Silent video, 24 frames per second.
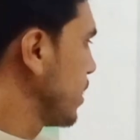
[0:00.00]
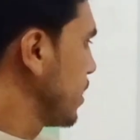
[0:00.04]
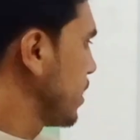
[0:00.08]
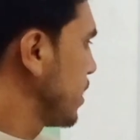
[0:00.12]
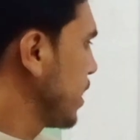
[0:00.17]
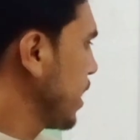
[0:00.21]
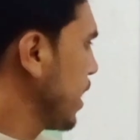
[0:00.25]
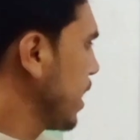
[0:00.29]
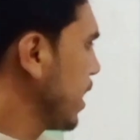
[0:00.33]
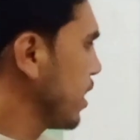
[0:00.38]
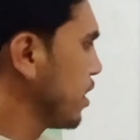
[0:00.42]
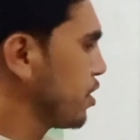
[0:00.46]

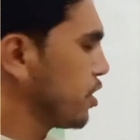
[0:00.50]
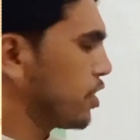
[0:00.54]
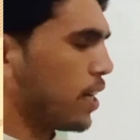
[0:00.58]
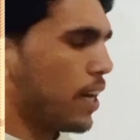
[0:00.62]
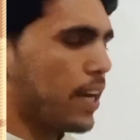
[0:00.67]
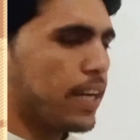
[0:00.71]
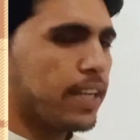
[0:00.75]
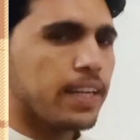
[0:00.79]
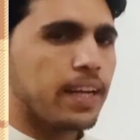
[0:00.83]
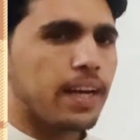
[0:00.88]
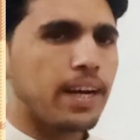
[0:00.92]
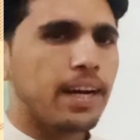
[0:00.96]
till
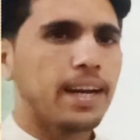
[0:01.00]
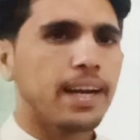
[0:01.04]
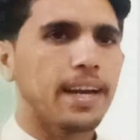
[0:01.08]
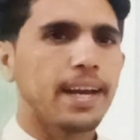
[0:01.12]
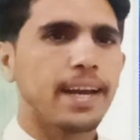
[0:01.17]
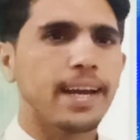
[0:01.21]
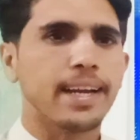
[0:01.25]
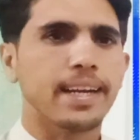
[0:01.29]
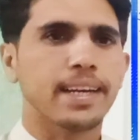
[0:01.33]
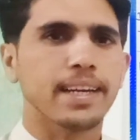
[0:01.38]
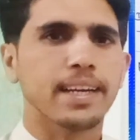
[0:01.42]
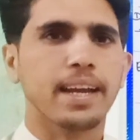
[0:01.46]
China
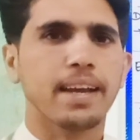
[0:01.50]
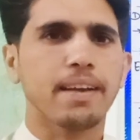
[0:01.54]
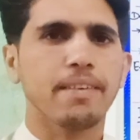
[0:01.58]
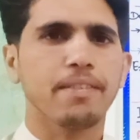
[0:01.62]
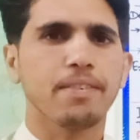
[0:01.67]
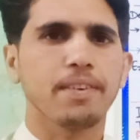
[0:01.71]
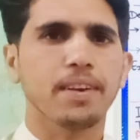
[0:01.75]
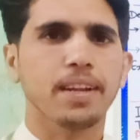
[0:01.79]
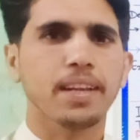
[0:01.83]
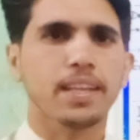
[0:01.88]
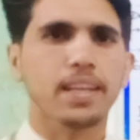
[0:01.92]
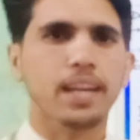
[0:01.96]
and
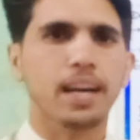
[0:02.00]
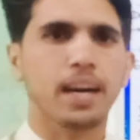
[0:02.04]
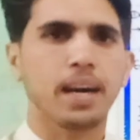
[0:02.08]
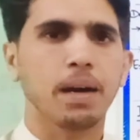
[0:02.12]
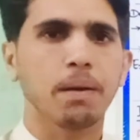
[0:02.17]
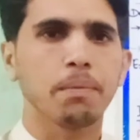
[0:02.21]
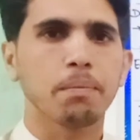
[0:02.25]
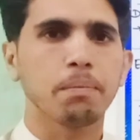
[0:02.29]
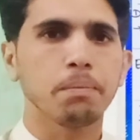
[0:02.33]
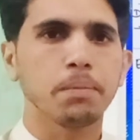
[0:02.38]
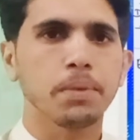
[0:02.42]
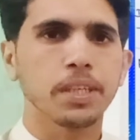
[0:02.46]

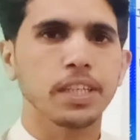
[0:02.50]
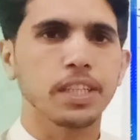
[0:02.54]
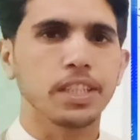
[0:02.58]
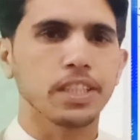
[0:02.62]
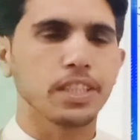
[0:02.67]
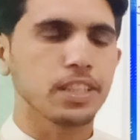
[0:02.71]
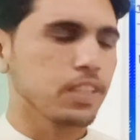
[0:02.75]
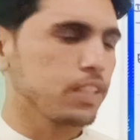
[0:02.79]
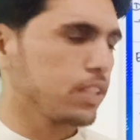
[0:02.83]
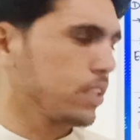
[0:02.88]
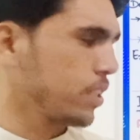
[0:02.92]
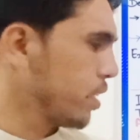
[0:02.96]
Africa
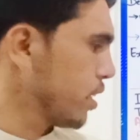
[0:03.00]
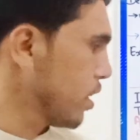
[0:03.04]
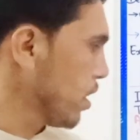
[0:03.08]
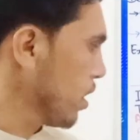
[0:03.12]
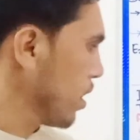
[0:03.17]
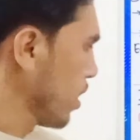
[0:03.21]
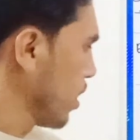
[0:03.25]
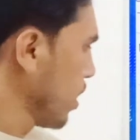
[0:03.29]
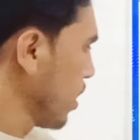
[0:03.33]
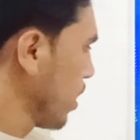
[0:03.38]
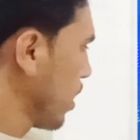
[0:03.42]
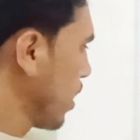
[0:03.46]
meet,
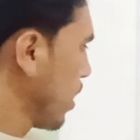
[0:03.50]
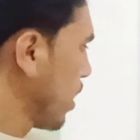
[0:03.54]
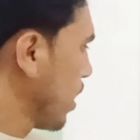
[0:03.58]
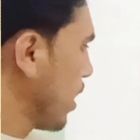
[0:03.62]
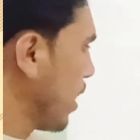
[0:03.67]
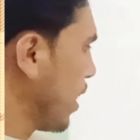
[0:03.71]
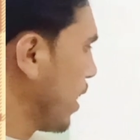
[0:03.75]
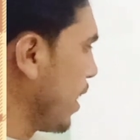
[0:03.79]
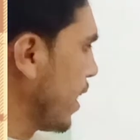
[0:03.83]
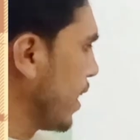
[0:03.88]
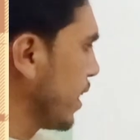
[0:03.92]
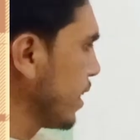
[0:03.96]

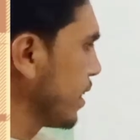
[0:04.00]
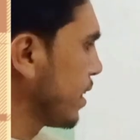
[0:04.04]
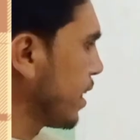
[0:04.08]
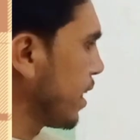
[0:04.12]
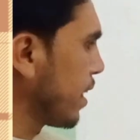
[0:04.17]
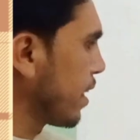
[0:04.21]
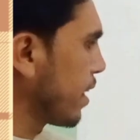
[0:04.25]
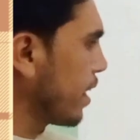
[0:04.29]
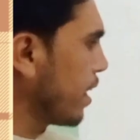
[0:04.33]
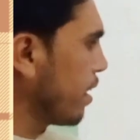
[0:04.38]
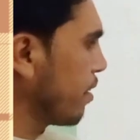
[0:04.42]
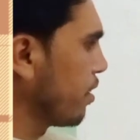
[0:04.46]
and
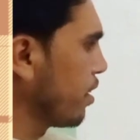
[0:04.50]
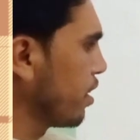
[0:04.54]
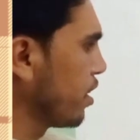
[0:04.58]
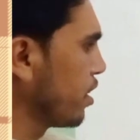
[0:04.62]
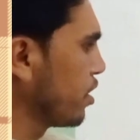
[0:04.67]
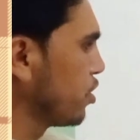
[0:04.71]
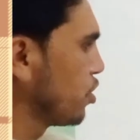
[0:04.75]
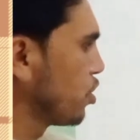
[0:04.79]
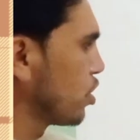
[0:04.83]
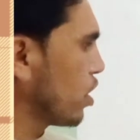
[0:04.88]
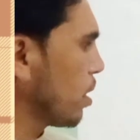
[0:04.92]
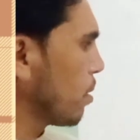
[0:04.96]
the
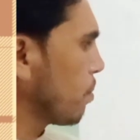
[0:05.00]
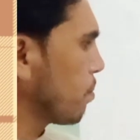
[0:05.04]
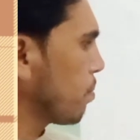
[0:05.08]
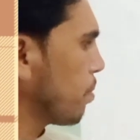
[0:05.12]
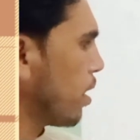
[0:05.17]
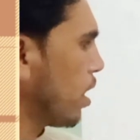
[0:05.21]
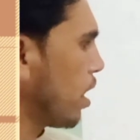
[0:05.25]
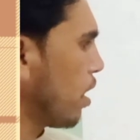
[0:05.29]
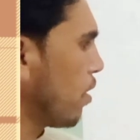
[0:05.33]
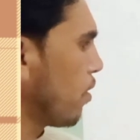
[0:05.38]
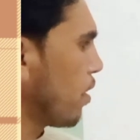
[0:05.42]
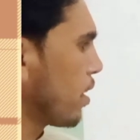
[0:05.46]
river jump
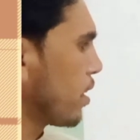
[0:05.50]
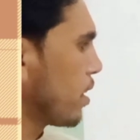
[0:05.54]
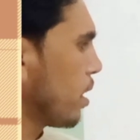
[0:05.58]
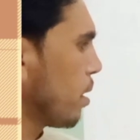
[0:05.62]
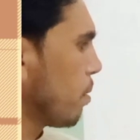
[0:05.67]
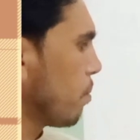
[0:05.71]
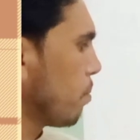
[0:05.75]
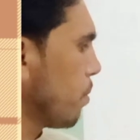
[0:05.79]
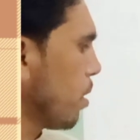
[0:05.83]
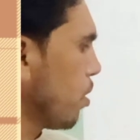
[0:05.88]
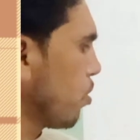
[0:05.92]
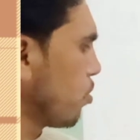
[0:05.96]
over the
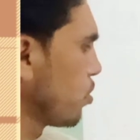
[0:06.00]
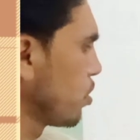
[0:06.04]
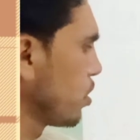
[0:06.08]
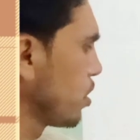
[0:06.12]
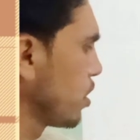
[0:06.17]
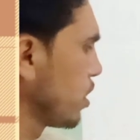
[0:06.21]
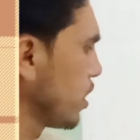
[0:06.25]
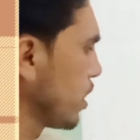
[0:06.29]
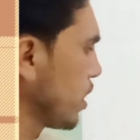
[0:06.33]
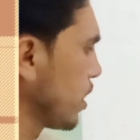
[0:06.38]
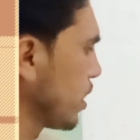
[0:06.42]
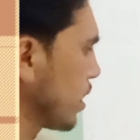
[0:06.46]

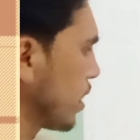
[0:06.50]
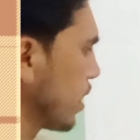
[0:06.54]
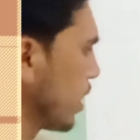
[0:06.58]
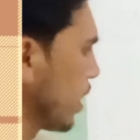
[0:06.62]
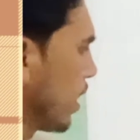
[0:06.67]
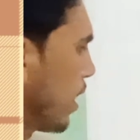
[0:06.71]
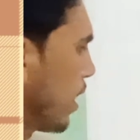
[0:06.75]
mountain,